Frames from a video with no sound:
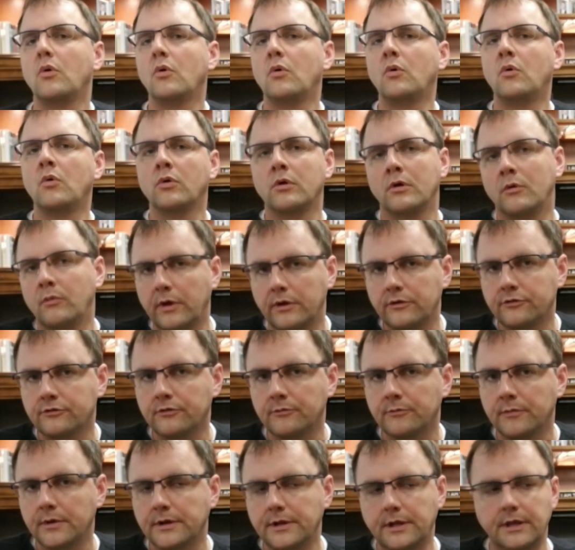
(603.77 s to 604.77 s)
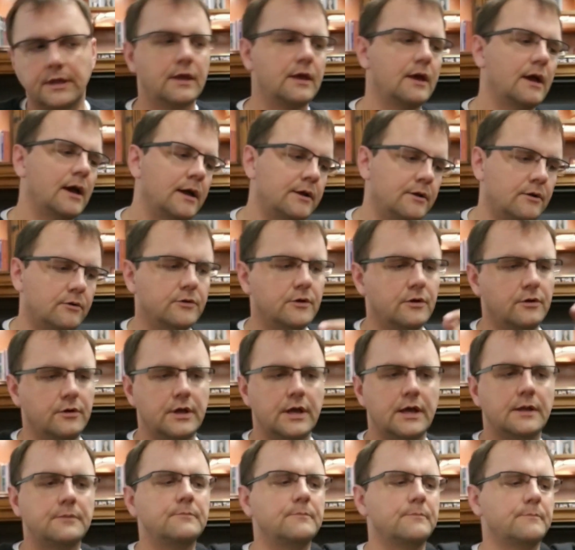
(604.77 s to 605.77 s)
Or a waste of money. I don't know
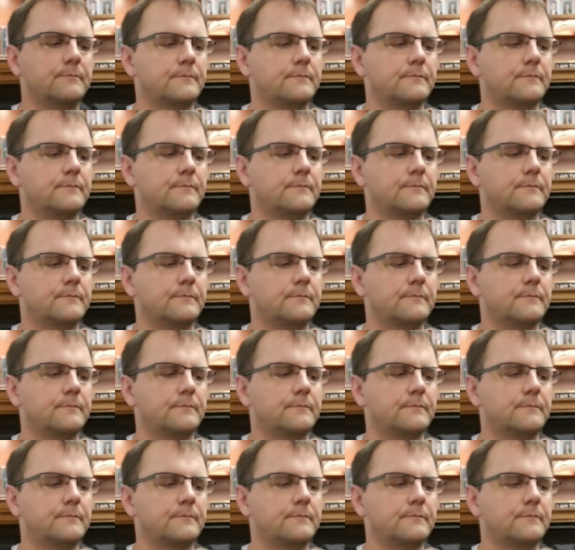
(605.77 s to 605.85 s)
yet.